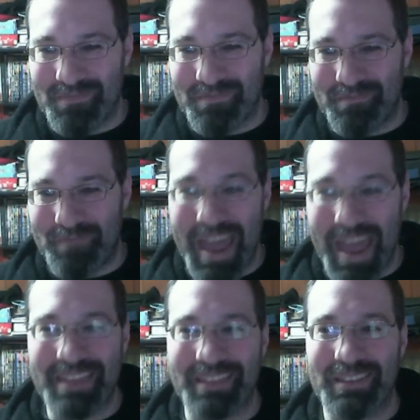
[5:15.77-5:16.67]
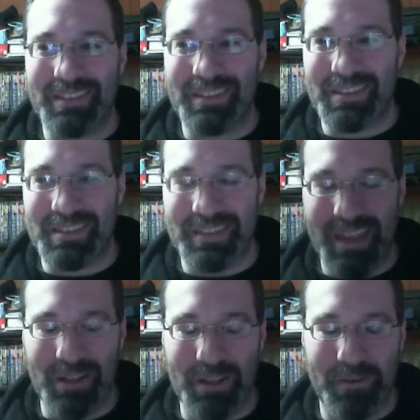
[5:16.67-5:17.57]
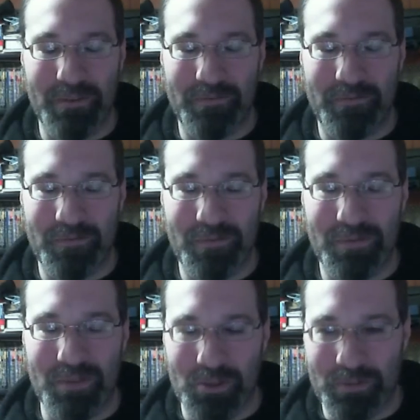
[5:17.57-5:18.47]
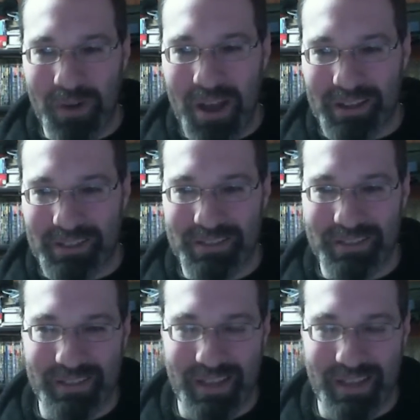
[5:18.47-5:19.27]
ban the sale of those products.